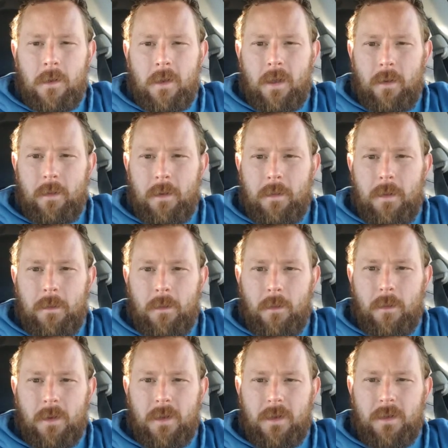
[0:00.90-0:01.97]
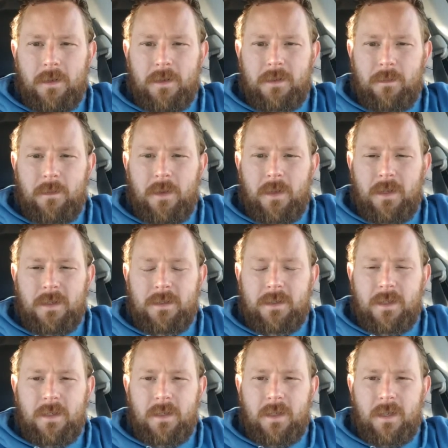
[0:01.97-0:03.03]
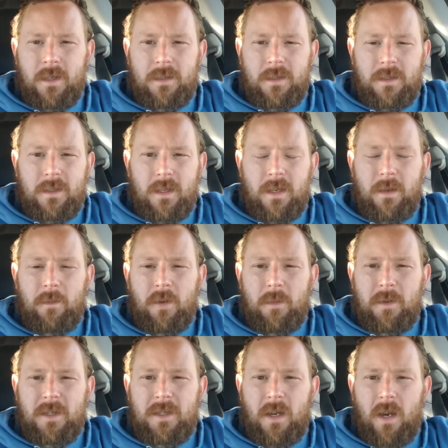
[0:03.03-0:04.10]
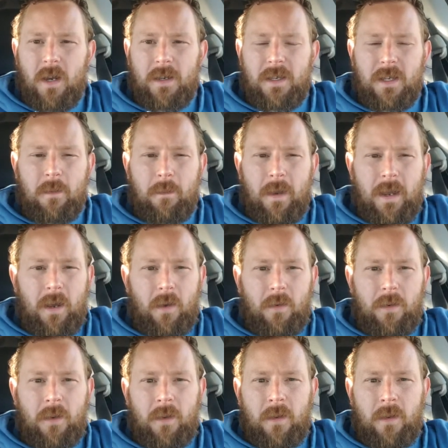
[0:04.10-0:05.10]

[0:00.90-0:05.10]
how many people want to hear some things today. Today I'm going to be talking about